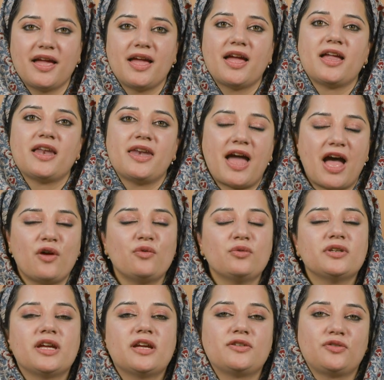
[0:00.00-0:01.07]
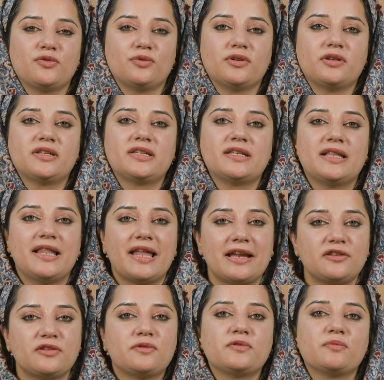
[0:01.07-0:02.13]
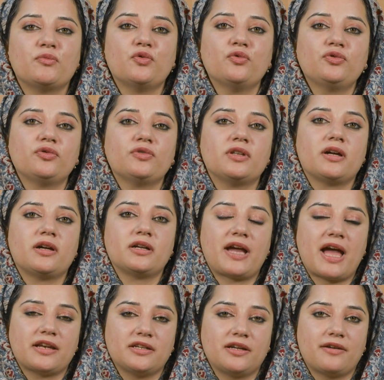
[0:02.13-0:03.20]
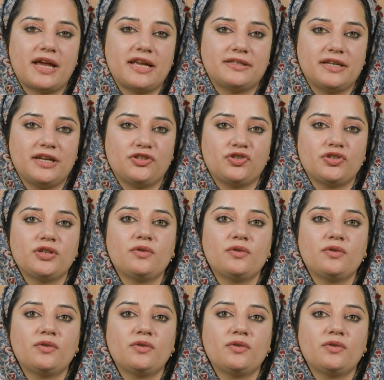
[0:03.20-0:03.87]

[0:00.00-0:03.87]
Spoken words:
Now, dear students, let's move to the categorization